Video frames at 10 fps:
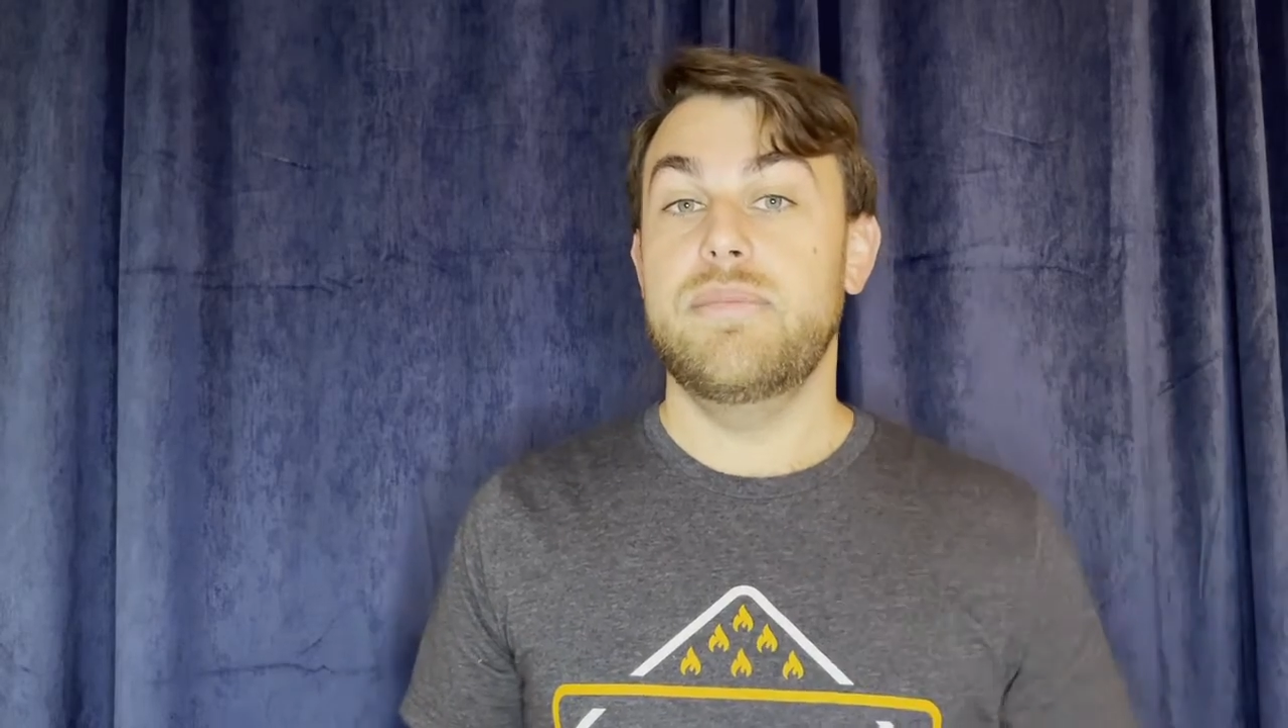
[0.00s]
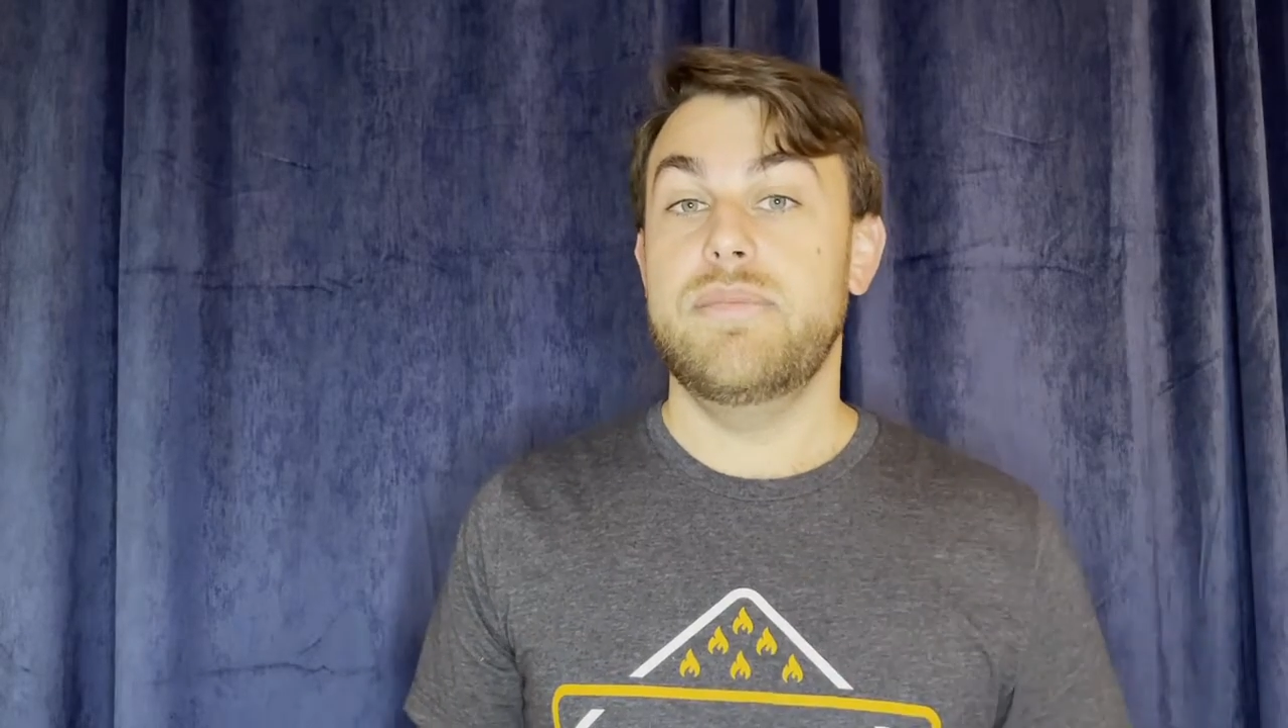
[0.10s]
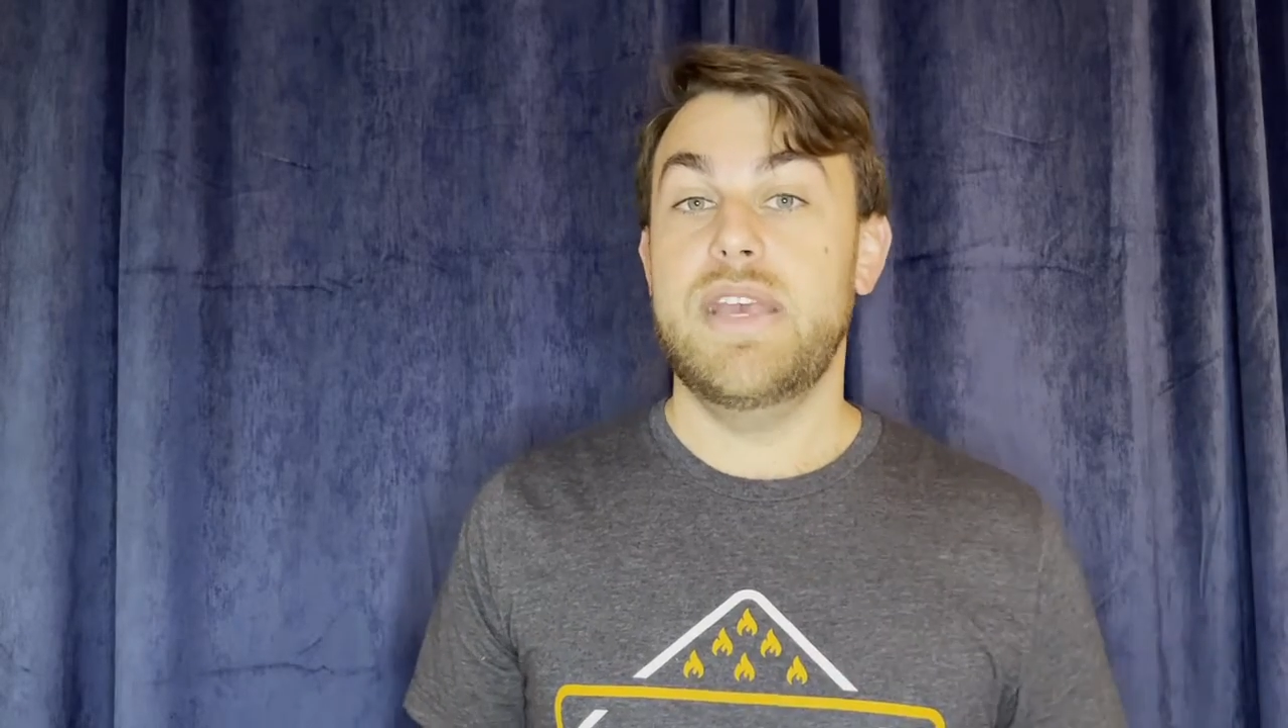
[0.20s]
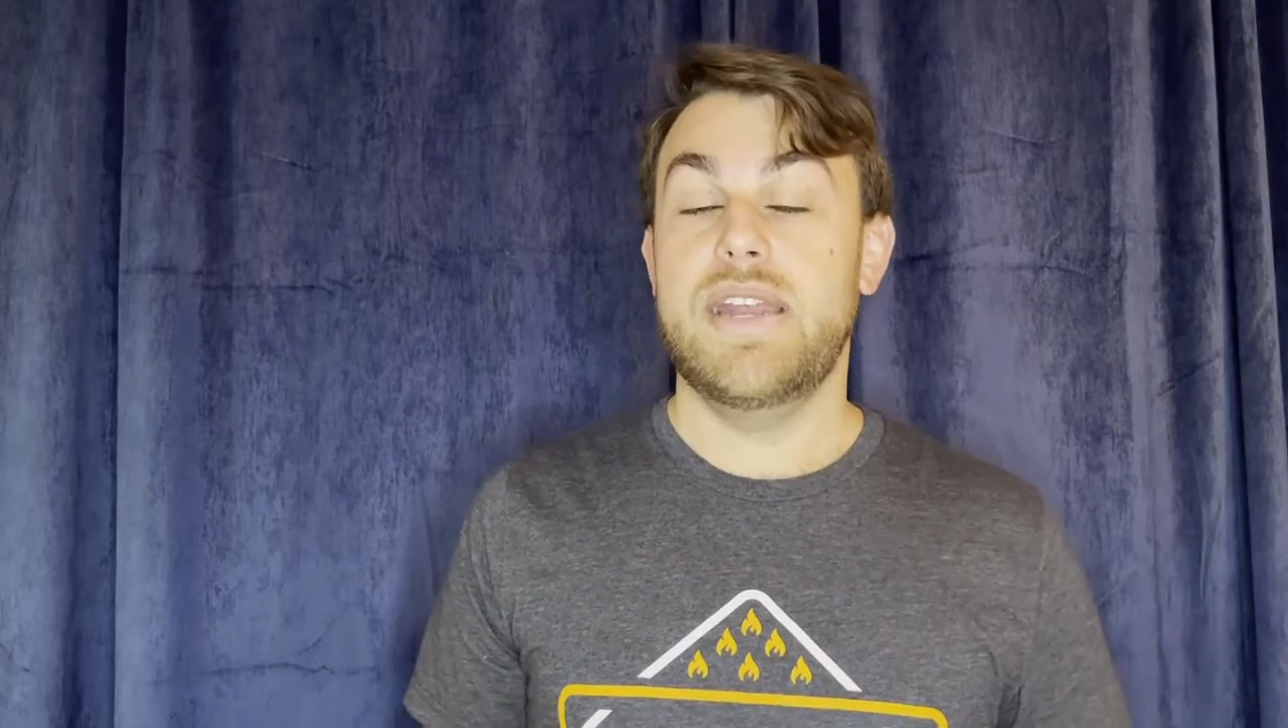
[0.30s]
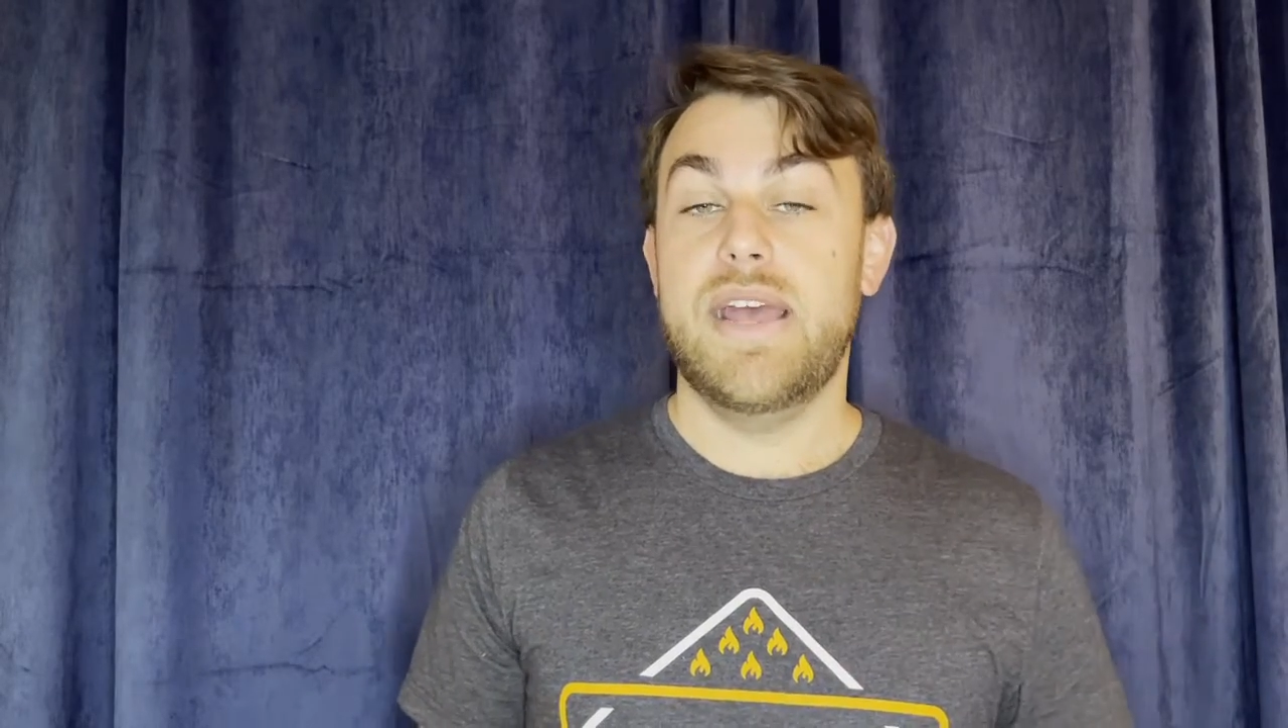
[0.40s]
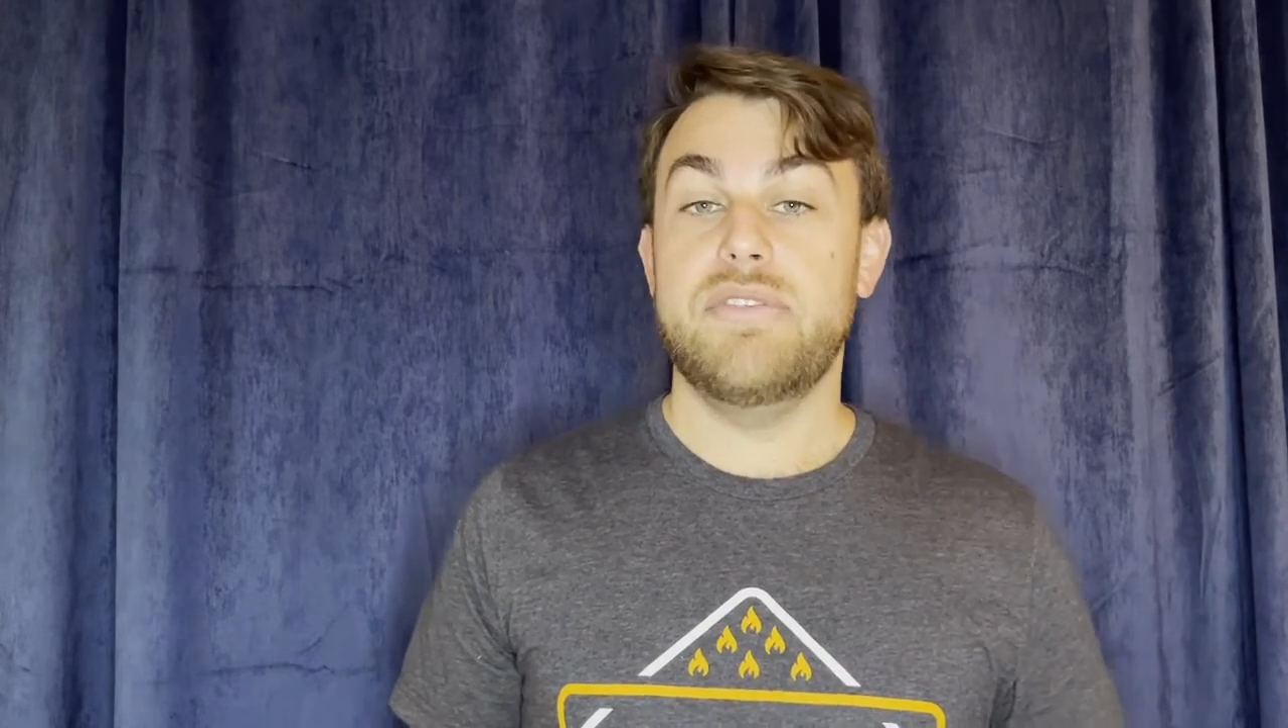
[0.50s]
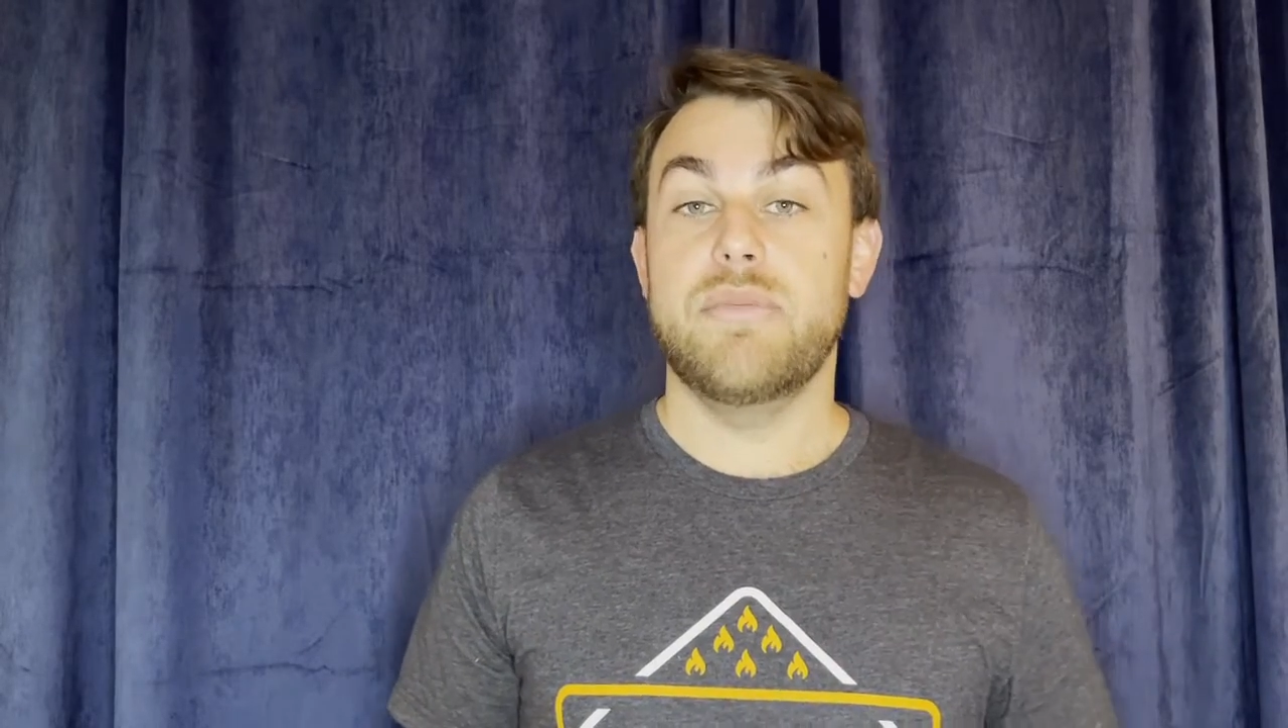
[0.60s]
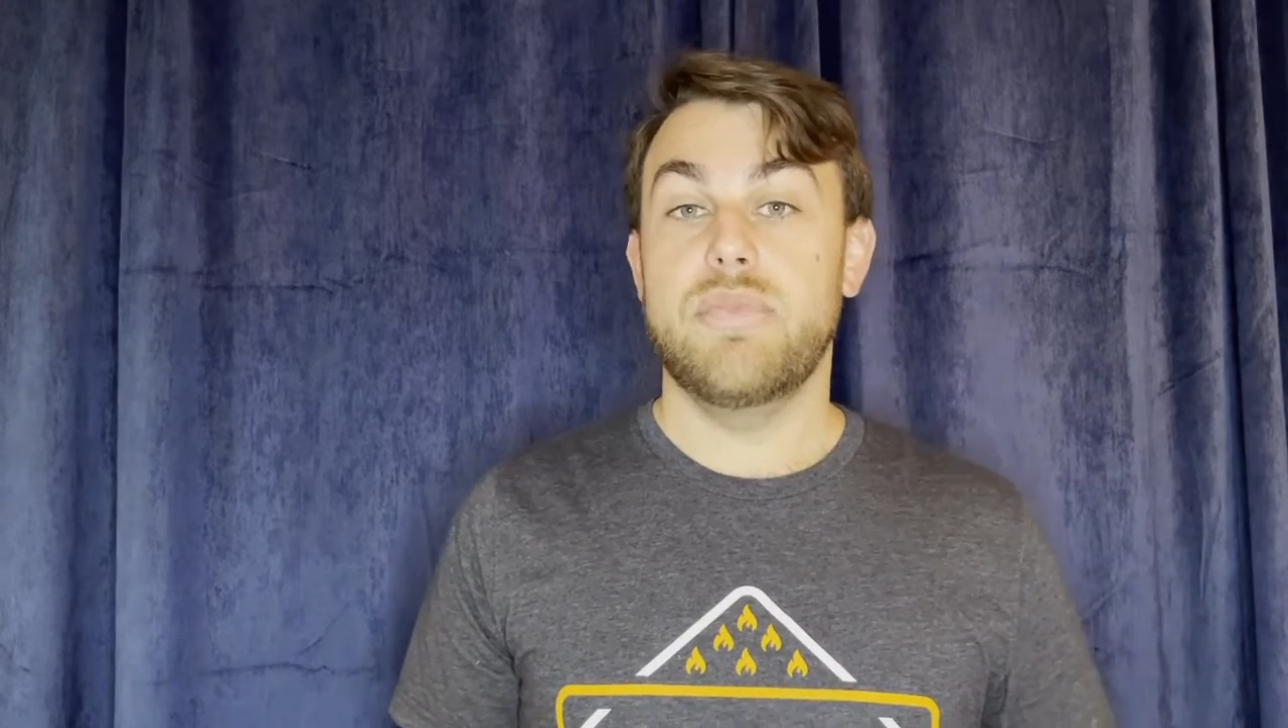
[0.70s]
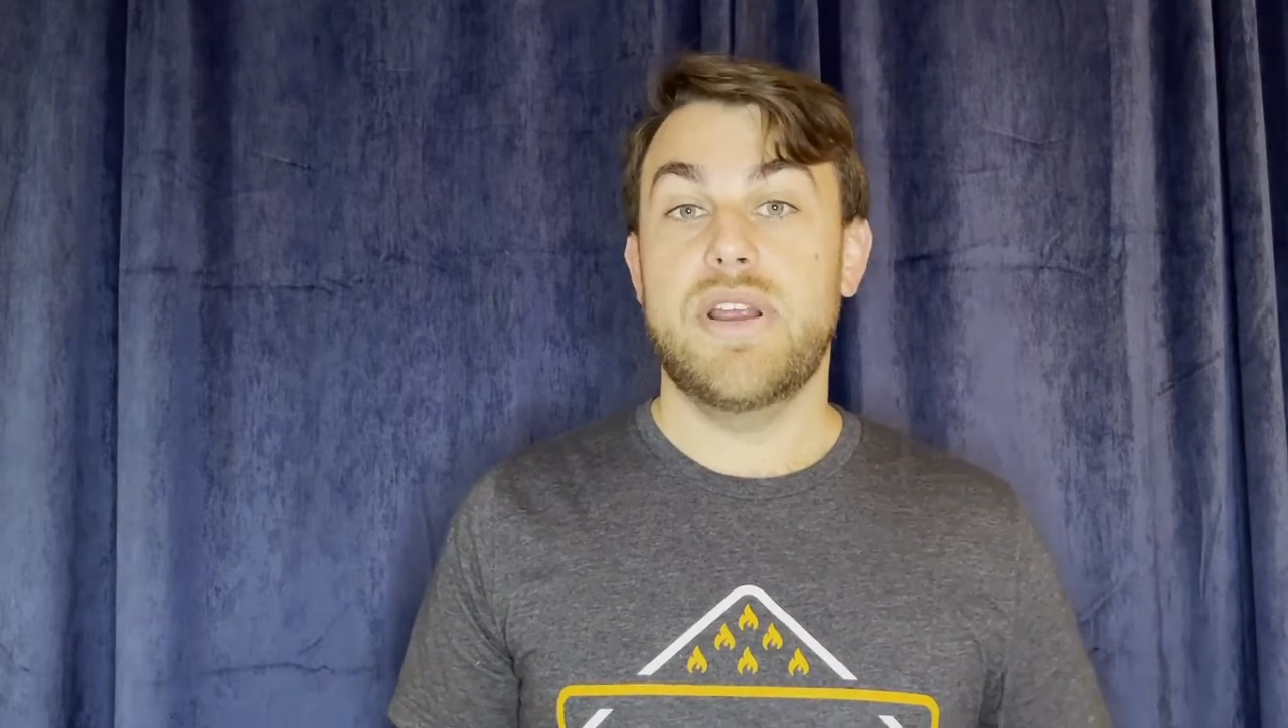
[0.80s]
make it have some